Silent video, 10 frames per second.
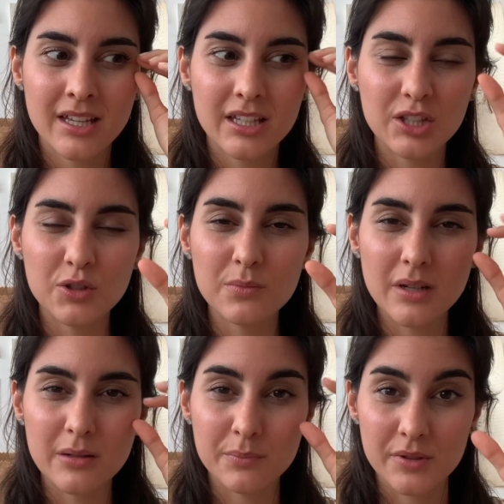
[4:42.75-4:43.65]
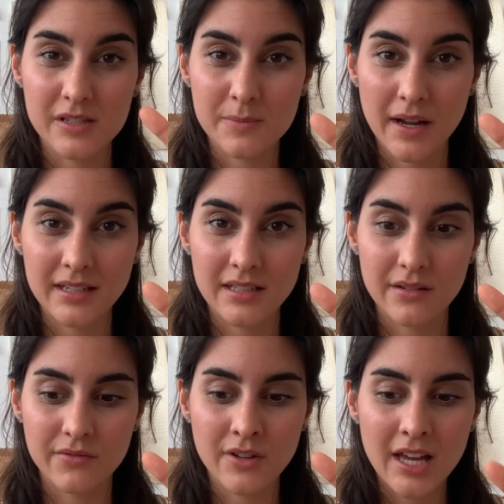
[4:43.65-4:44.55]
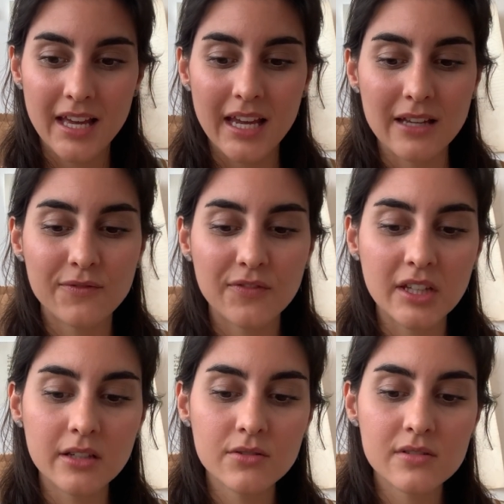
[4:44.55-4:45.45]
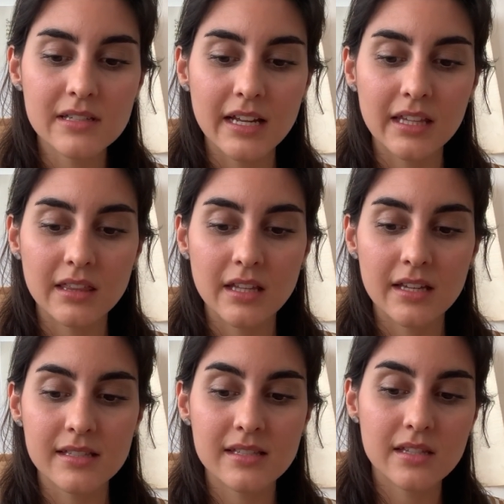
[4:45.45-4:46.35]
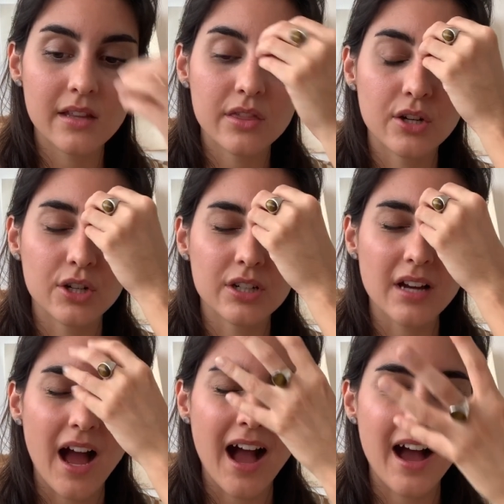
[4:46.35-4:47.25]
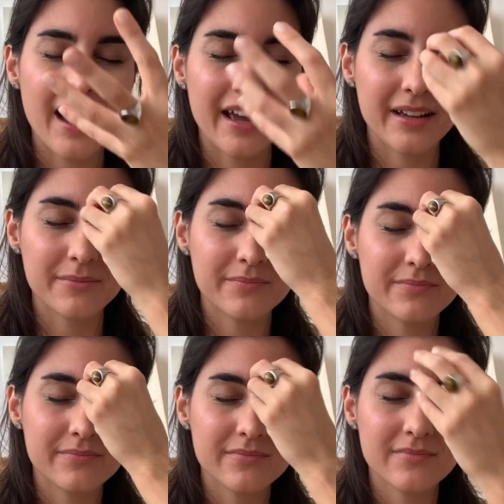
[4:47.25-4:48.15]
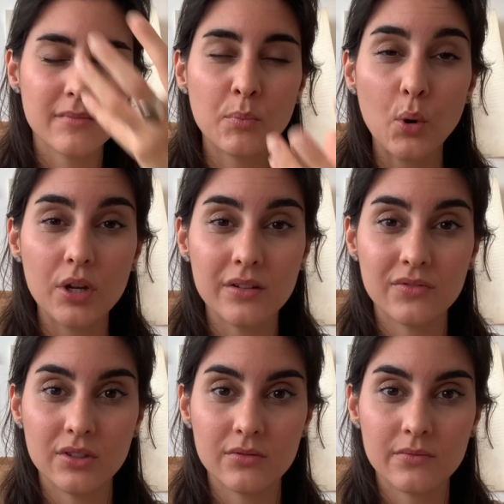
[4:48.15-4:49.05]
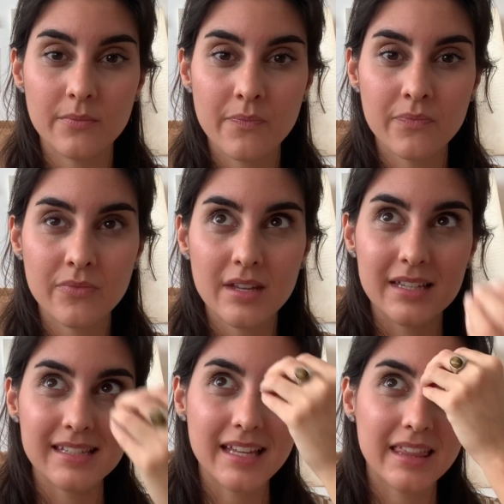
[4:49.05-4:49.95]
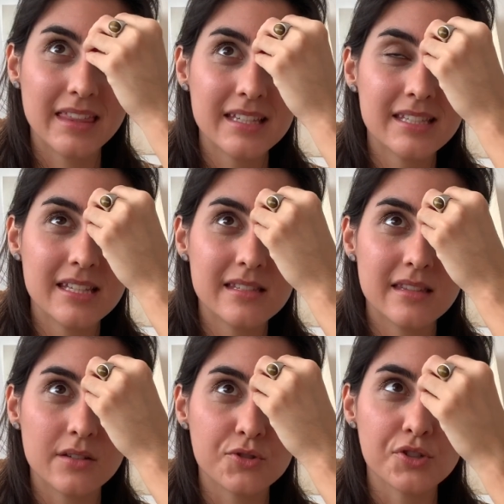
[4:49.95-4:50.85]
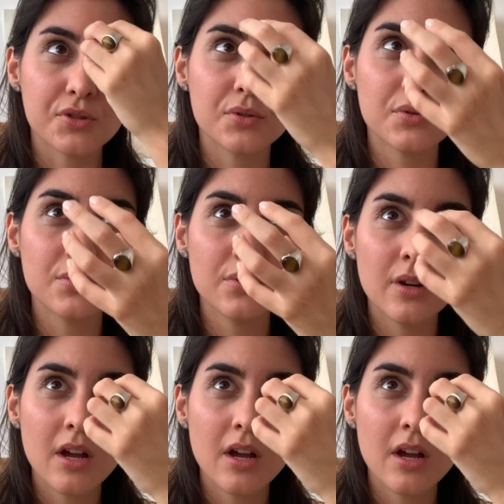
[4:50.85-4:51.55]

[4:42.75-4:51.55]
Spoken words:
human perspective. It feels like this third eye point of view. It's like this is the true